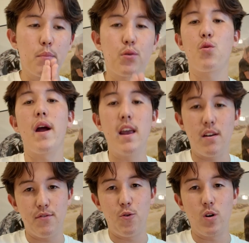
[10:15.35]

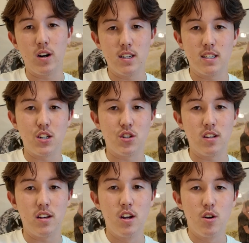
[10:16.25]
praying for,
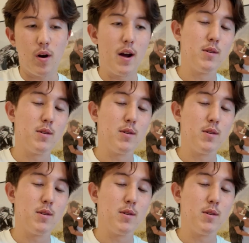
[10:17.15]
essentially, right?